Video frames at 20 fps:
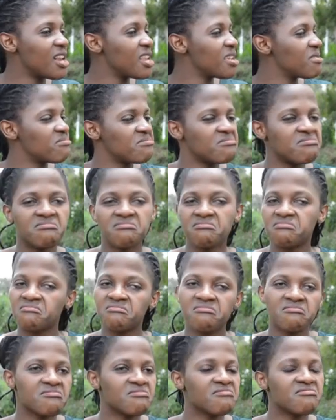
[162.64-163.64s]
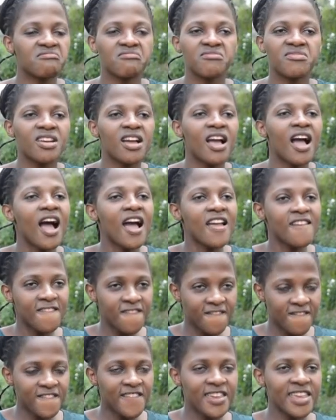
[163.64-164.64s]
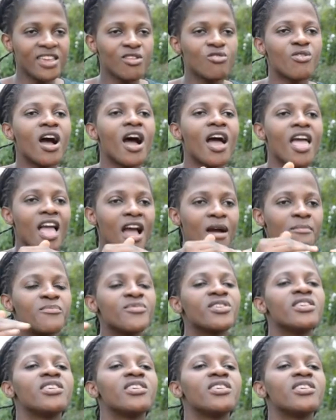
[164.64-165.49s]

they say they can't do different things. But for me, I feel